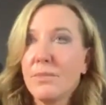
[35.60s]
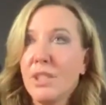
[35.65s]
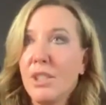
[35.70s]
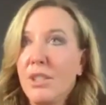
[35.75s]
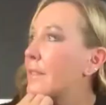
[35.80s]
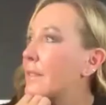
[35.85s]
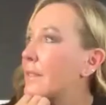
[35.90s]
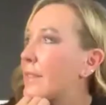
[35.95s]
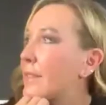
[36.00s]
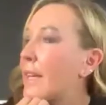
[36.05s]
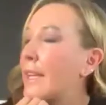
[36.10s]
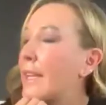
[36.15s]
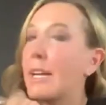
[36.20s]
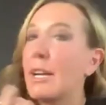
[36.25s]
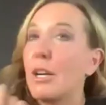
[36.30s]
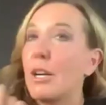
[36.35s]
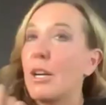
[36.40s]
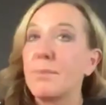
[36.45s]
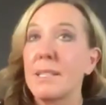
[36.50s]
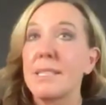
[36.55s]
That
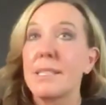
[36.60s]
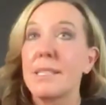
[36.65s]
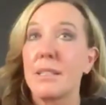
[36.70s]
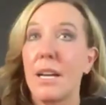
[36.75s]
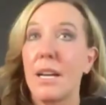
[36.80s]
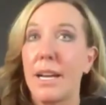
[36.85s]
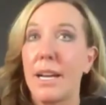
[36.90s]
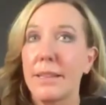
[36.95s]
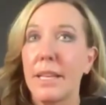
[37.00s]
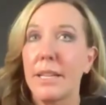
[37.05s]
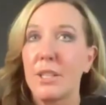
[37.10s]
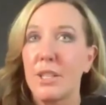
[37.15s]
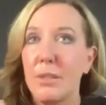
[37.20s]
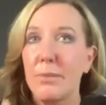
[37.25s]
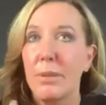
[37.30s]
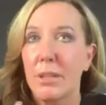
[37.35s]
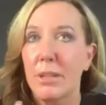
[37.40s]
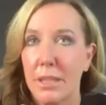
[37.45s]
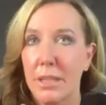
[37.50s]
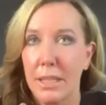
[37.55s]
helped us a lot. Thank you, Birgit.